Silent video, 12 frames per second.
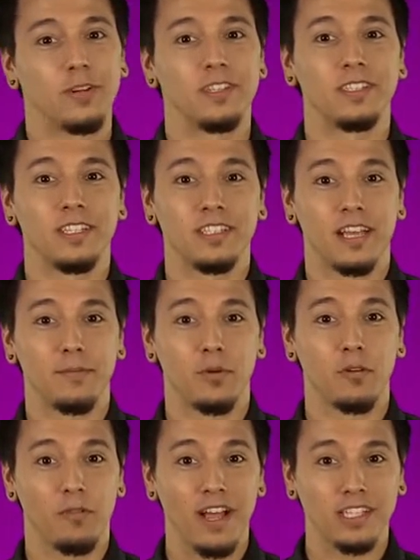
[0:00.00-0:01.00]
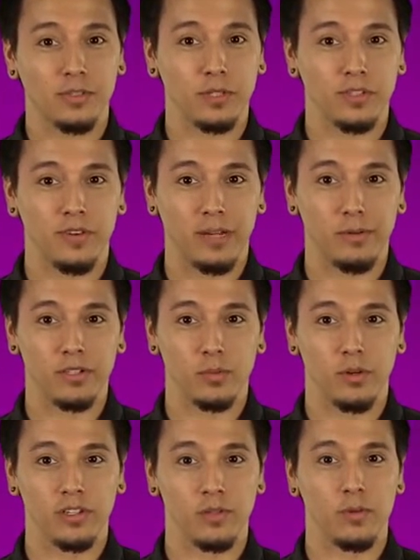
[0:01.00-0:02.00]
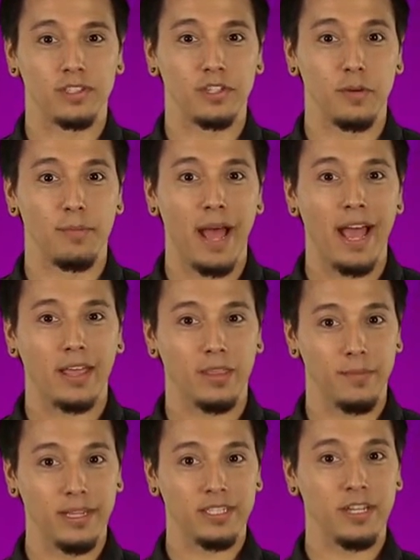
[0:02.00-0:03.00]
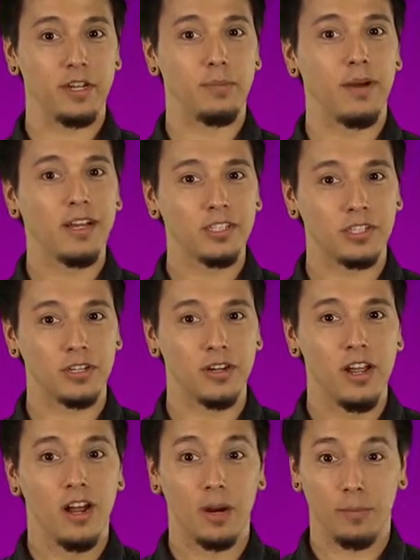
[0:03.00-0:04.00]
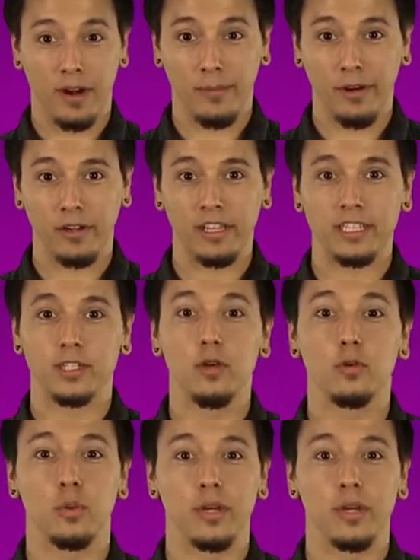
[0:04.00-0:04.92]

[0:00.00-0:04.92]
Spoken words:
for instance, have more fast twitch fibers, whereas the ones in your back that maintain your posture are primarily slow